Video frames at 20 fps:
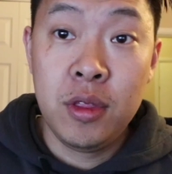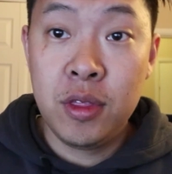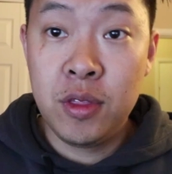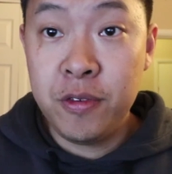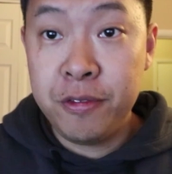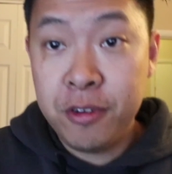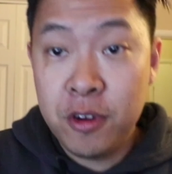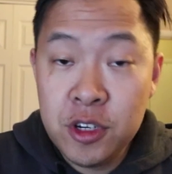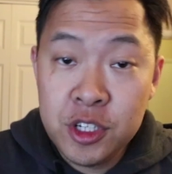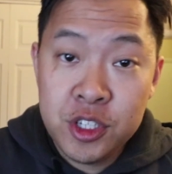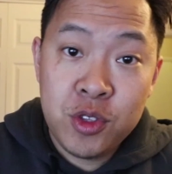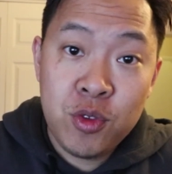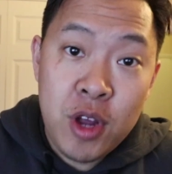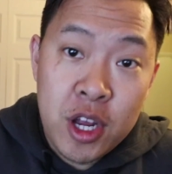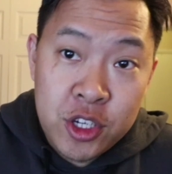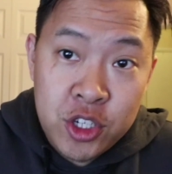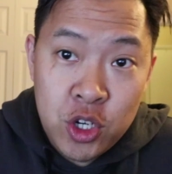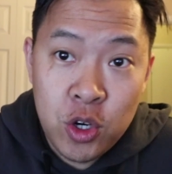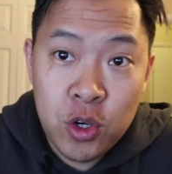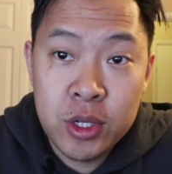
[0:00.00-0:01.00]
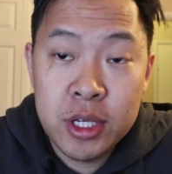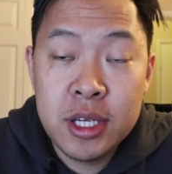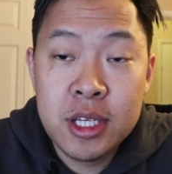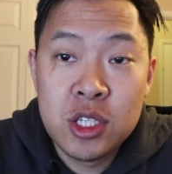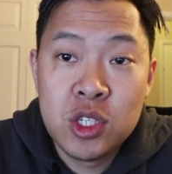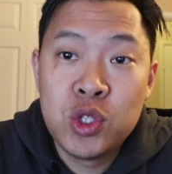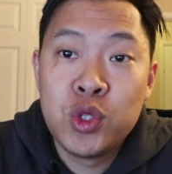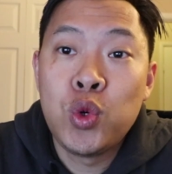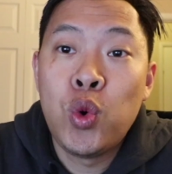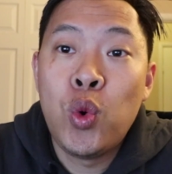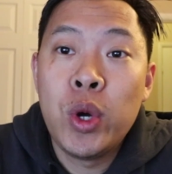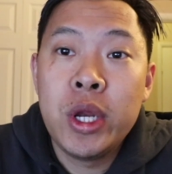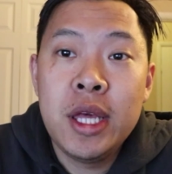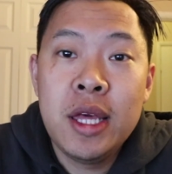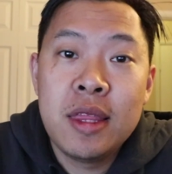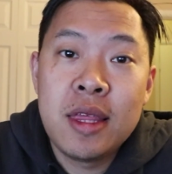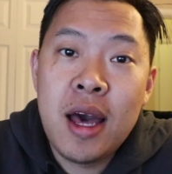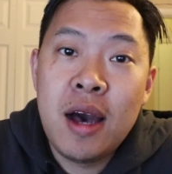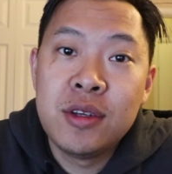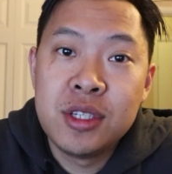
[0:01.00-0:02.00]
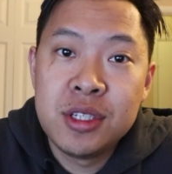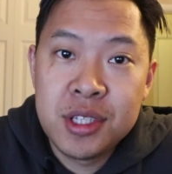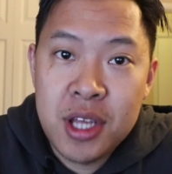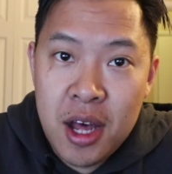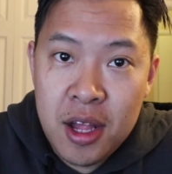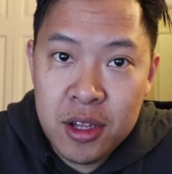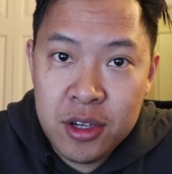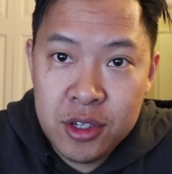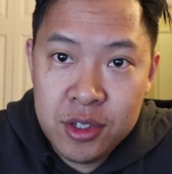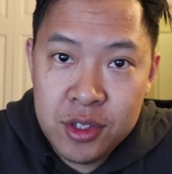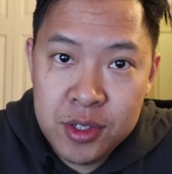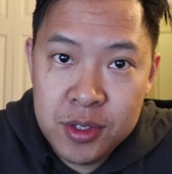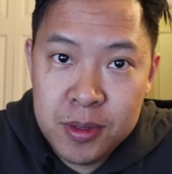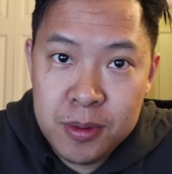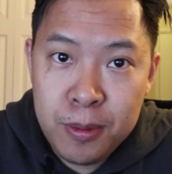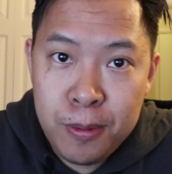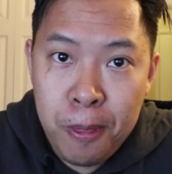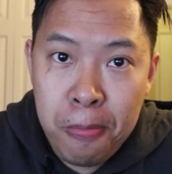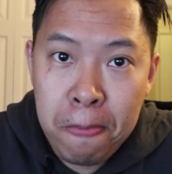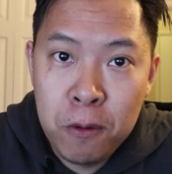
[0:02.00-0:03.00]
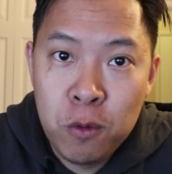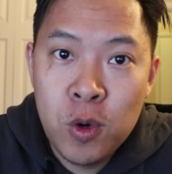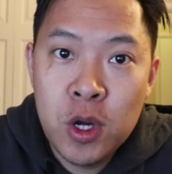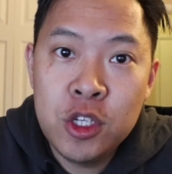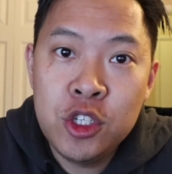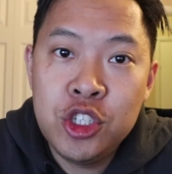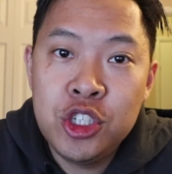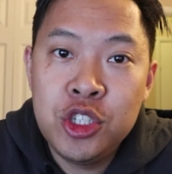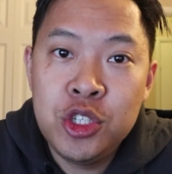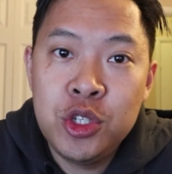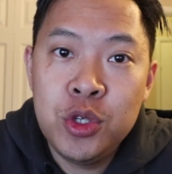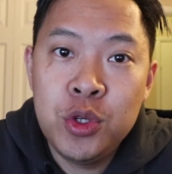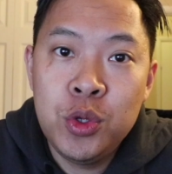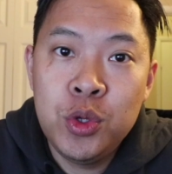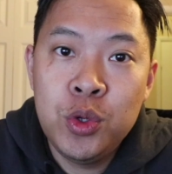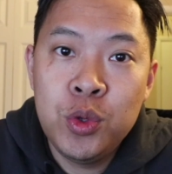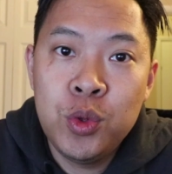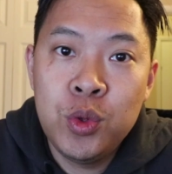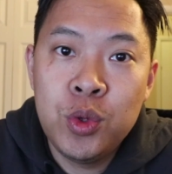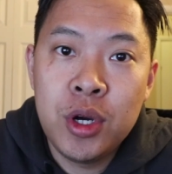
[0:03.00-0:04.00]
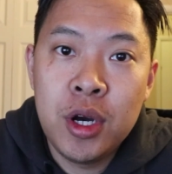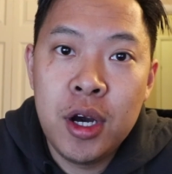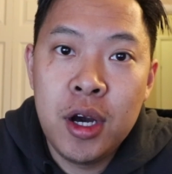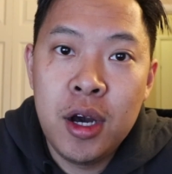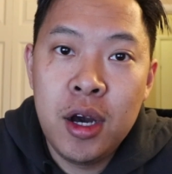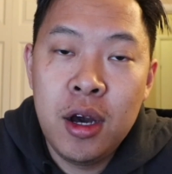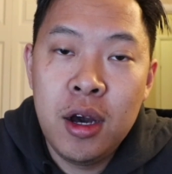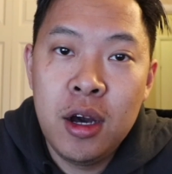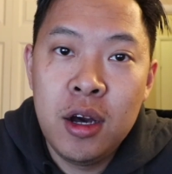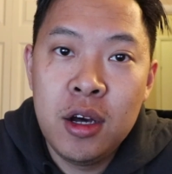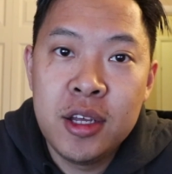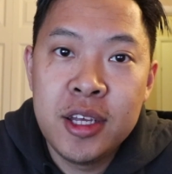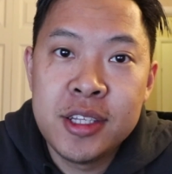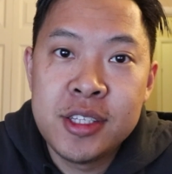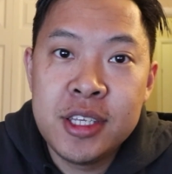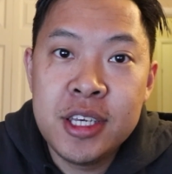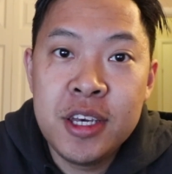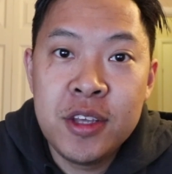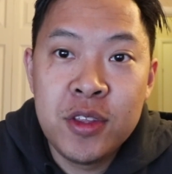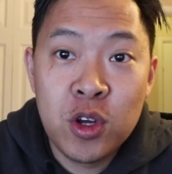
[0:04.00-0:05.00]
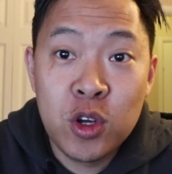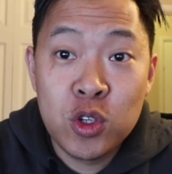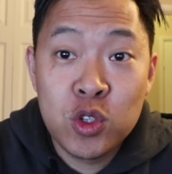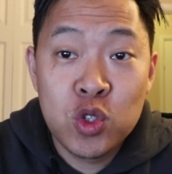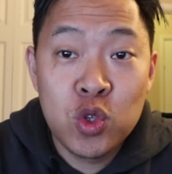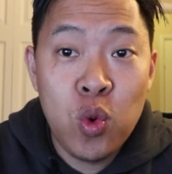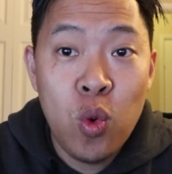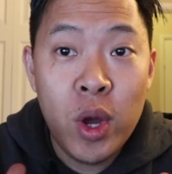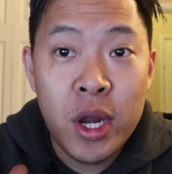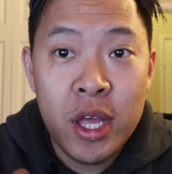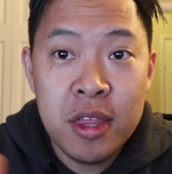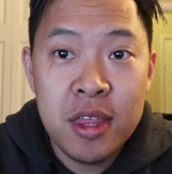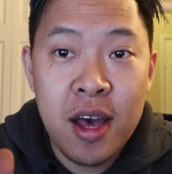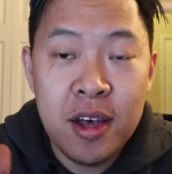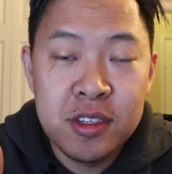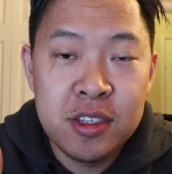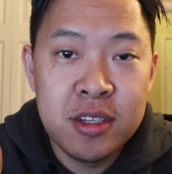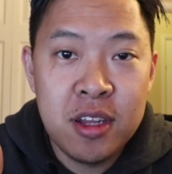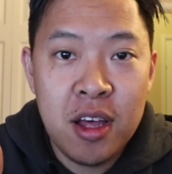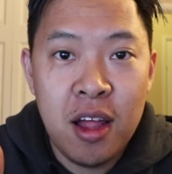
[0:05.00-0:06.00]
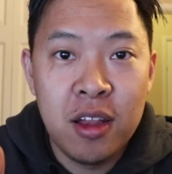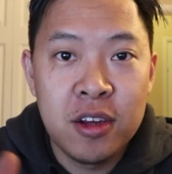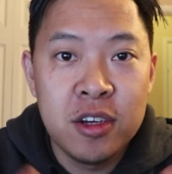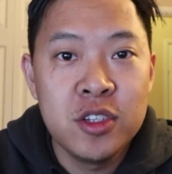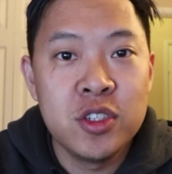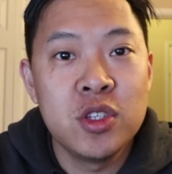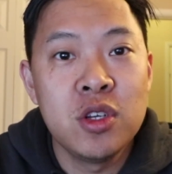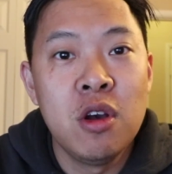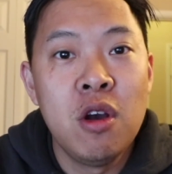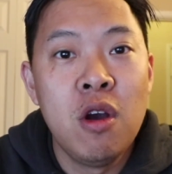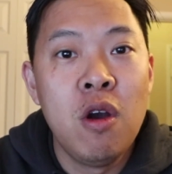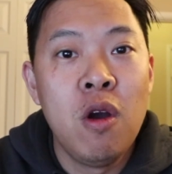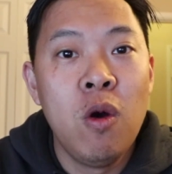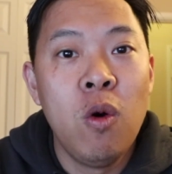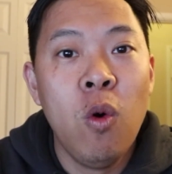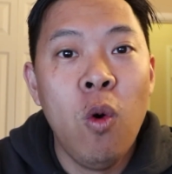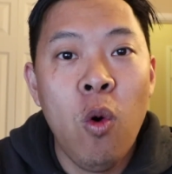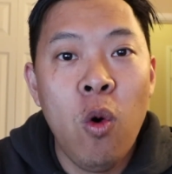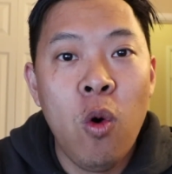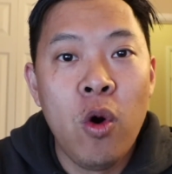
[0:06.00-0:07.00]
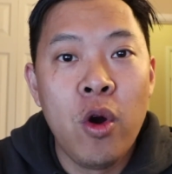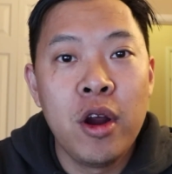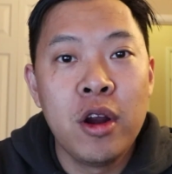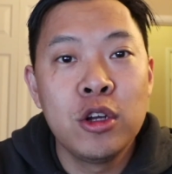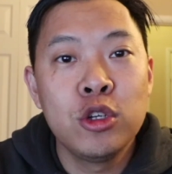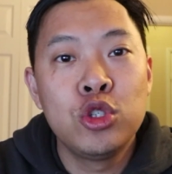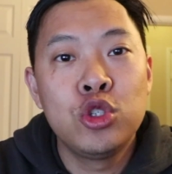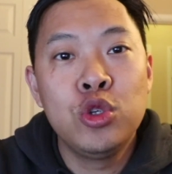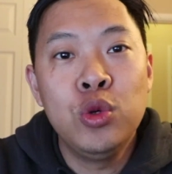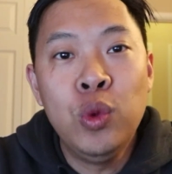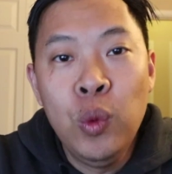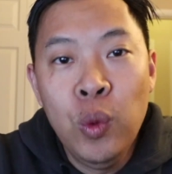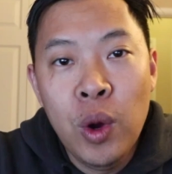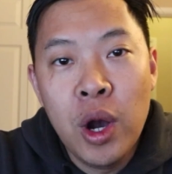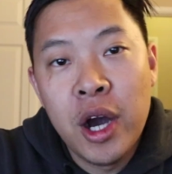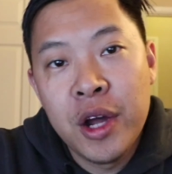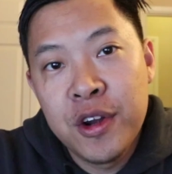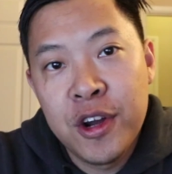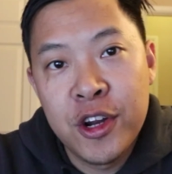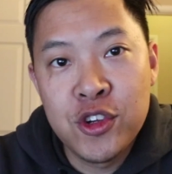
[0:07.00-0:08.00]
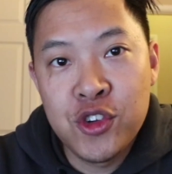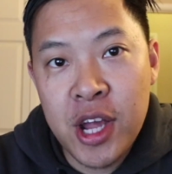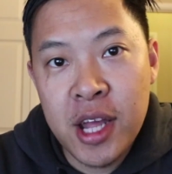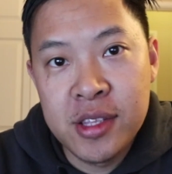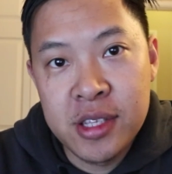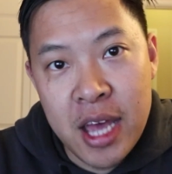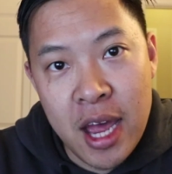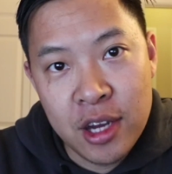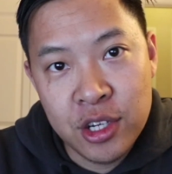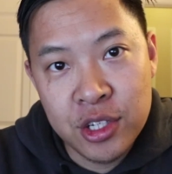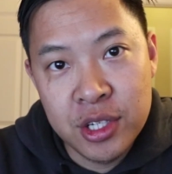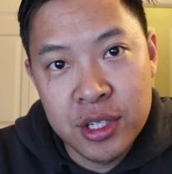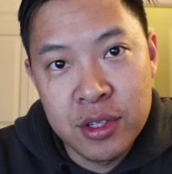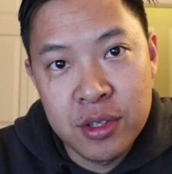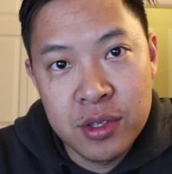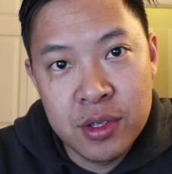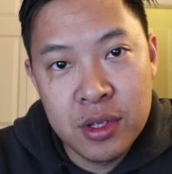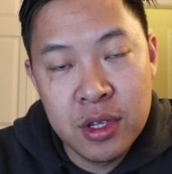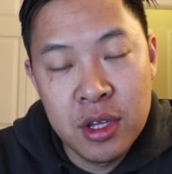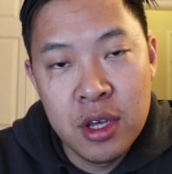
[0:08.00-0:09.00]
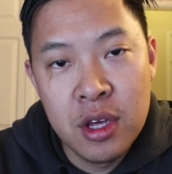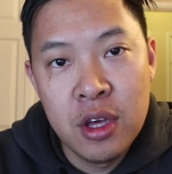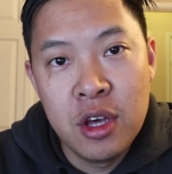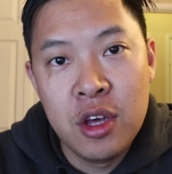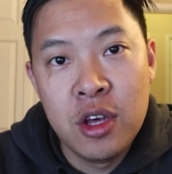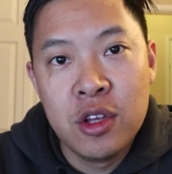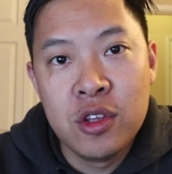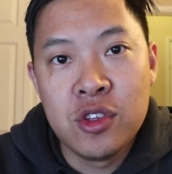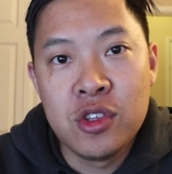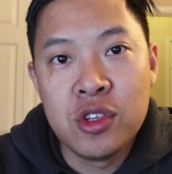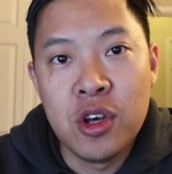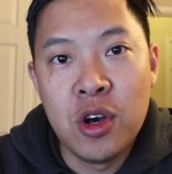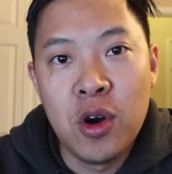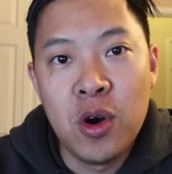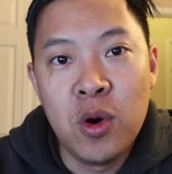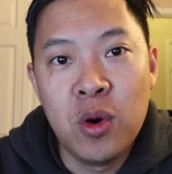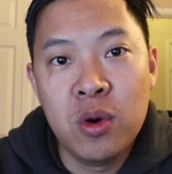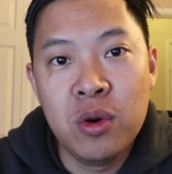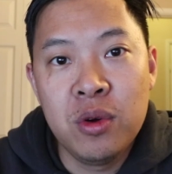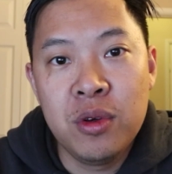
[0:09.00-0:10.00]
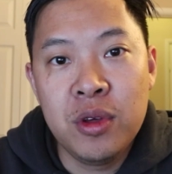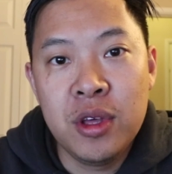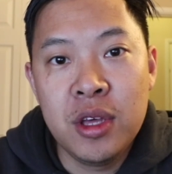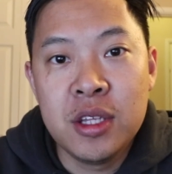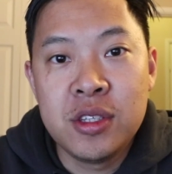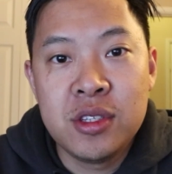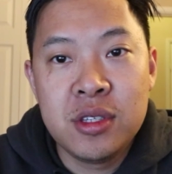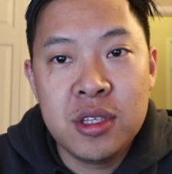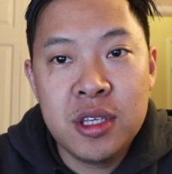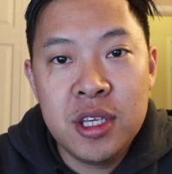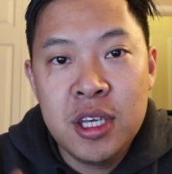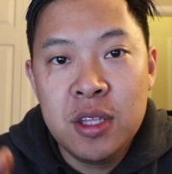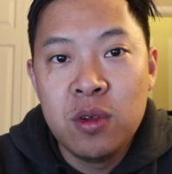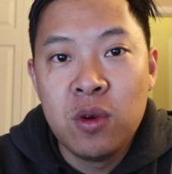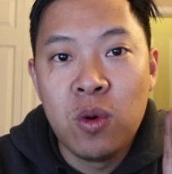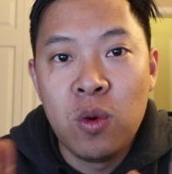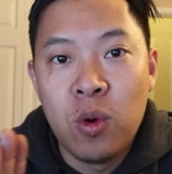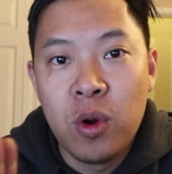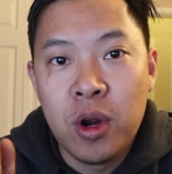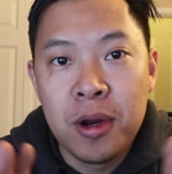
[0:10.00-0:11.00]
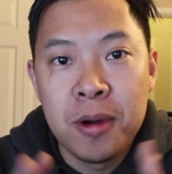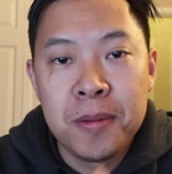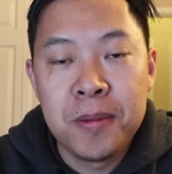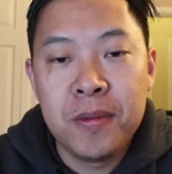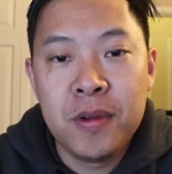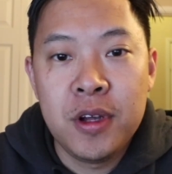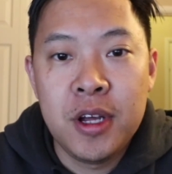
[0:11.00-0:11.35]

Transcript: The first threshold is $20,000. Once it's either $20,000 or 200 transactions. So it's either or.